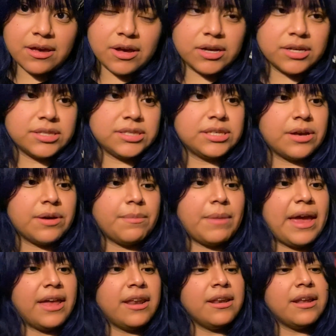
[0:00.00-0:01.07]
awesome.
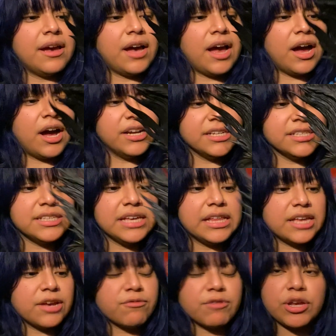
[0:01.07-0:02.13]
And honestly,
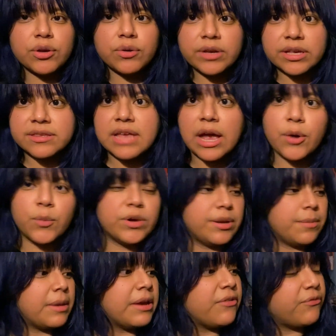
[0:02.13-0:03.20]
like Ryuk is not one
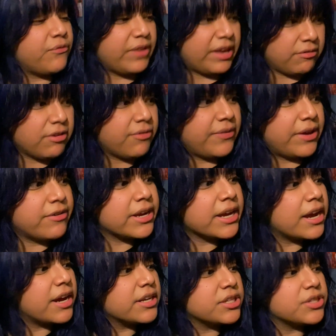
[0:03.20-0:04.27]
of my favorite, favorite
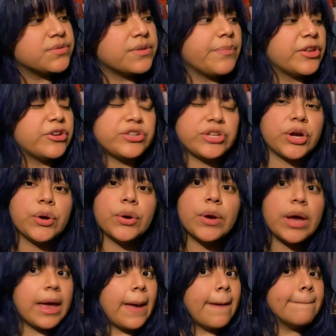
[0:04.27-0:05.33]
characters from the show
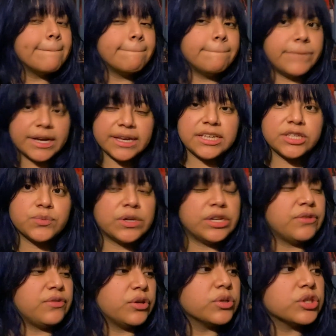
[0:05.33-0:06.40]
but he's one
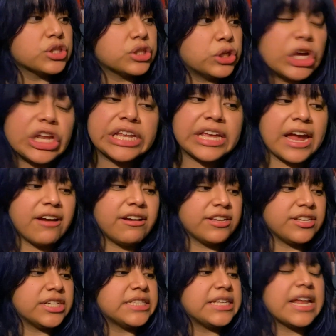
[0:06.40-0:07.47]
of those good
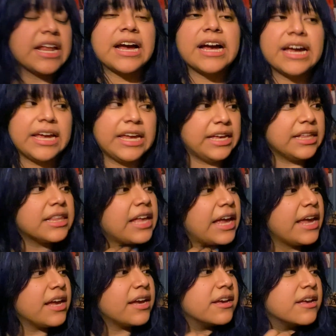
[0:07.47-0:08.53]
characters that I
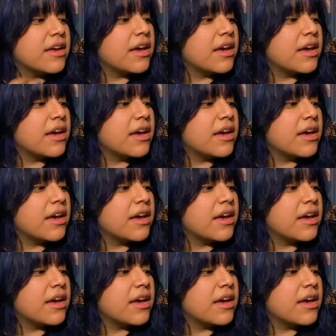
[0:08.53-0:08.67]
like.